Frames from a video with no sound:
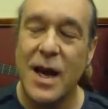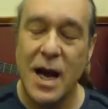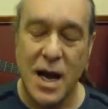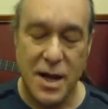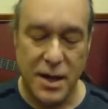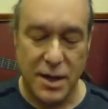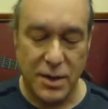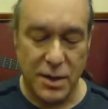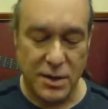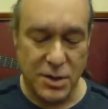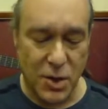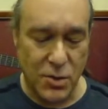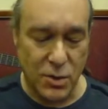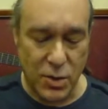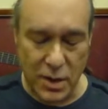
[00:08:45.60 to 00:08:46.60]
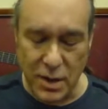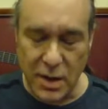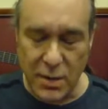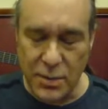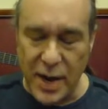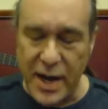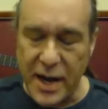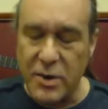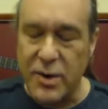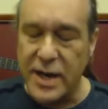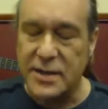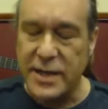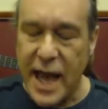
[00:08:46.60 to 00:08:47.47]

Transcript: Uh, so, but at any rate,